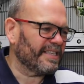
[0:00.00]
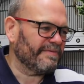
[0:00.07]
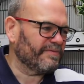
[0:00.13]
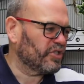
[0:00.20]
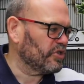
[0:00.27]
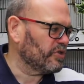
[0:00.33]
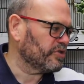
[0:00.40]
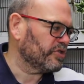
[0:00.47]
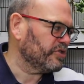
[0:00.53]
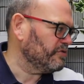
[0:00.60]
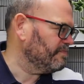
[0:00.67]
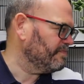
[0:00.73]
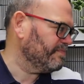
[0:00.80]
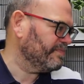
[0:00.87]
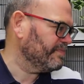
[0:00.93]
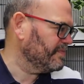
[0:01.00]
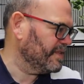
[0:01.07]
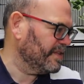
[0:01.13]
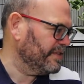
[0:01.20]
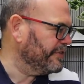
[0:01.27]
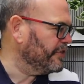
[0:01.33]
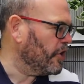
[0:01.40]
They've just
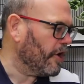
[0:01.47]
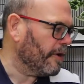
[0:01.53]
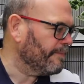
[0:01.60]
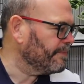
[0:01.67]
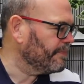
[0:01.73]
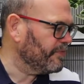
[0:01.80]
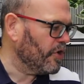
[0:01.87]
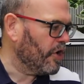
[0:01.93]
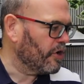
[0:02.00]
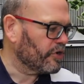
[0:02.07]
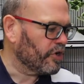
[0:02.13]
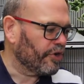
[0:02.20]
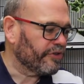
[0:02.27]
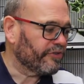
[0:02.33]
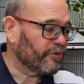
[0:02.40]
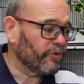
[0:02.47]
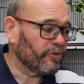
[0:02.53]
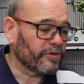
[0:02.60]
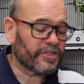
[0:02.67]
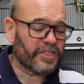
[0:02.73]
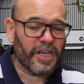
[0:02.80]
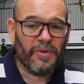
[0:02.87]
not not gone at
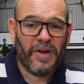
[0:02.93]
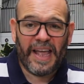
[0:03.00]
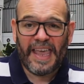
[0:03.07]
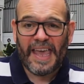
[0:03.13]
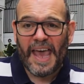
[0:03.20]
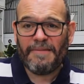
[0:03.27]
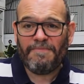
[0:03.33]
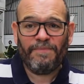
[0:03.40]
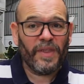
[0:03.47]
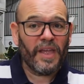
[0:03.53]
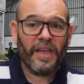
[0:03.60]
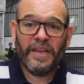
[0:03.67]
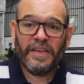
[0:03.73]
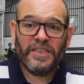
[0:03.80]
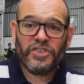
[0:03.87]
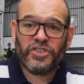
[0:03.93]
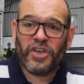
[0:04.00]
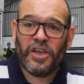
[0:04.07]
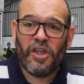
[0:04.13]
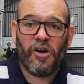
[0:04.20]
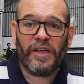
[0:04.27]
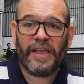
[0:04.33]
all. So again, it's
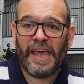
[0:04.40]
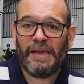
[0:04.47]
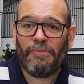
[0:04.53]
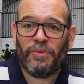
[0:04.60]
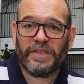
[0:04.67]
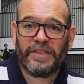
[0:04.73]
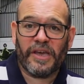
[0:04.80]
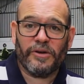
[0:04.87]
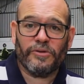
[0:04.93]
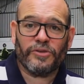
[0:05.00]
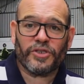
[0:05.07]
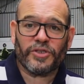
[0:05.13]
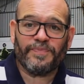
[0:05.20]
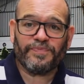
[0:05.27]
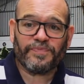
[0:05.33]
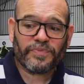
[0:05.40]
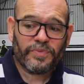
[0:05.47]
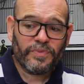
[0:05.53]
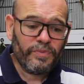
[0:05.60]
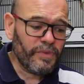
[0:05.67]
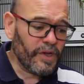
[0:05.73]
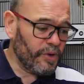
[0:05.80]
the long game with those.
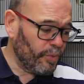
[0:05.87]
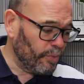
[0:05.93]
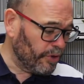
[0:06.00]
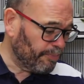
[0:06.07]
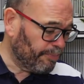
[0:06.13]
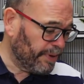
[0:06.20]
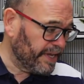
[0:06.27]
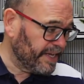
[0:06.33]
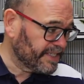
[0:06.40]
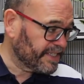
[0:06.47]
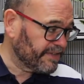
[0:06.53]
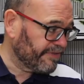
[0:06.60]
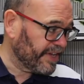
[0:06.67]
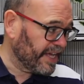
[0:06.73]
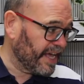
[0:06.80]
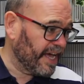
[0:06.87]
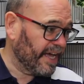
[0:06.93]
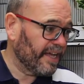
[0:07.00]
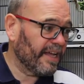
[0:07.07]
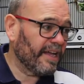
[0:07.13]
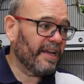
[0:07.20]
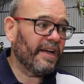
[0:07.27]
We'll
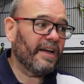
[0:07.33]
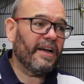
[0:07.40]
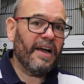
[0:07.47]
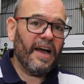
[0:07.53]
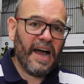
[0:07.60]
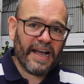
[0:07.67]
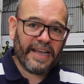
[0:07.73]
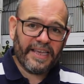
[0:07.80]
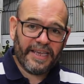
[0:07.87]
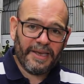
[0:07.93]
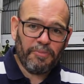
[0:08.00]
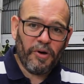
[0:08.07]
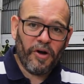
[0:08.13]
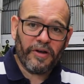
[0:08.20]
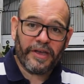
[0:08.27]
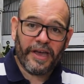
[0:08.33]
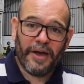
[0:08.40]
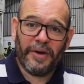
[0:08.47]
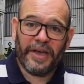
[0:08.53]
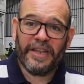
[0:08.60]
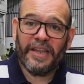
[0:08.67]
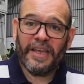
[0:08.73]
persevere and keep on
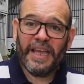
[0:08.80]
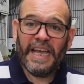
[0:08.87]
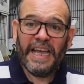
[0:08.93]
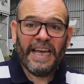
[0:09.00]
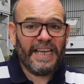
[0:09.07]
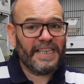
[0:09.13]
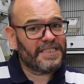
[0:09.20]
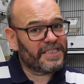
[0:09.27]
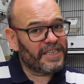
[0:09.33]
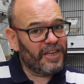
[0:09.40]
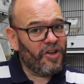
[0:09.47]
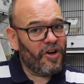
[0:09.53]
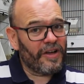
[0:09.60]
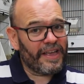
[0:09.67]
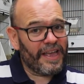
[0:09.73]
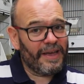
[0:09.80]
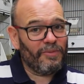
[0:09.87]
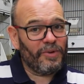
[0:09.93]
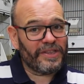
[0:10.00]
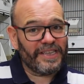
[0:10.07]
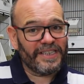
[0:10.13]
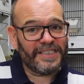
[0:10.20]
going. It's the long
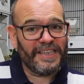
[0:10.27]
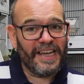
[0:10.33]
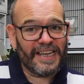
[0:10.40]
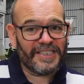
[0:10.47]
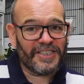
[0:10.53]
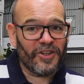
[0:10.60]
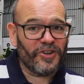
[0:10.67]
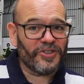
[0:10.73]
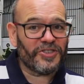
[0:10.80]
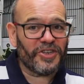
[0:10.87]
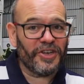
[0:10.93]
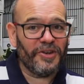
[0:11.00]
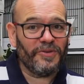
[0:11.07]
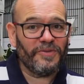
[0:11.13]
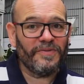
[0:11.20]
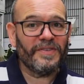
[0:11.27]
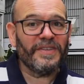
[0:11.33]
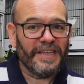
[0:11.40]
game with this next lot too.